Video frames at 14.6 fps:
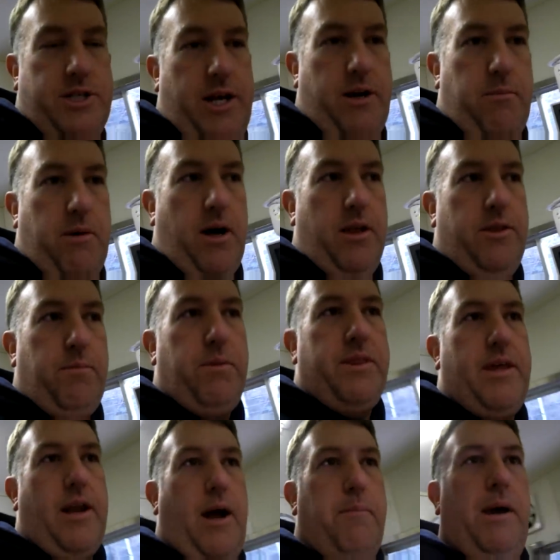yen a month, but
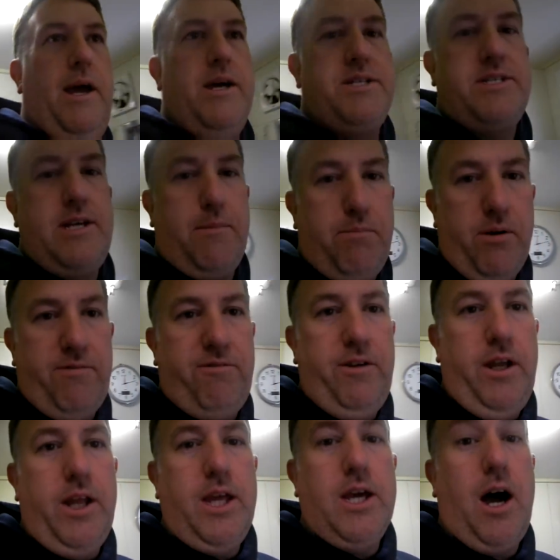then I pay a separate
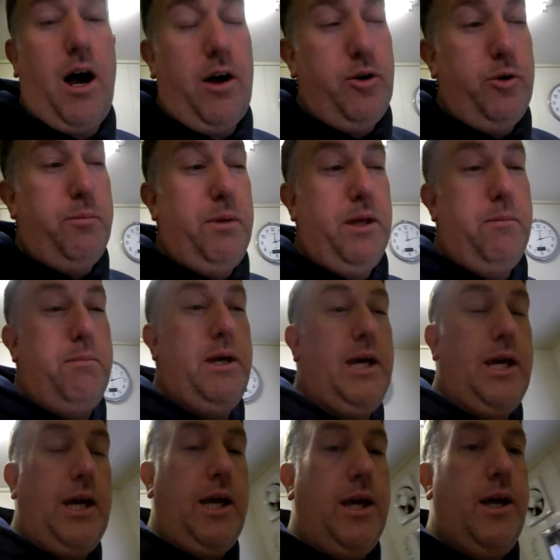fee to Yahoo
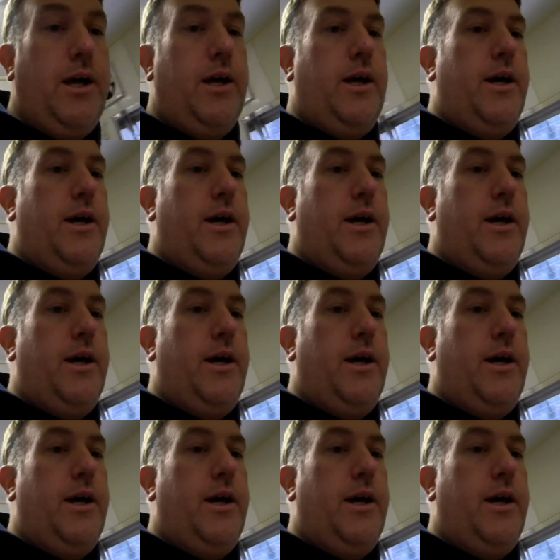BB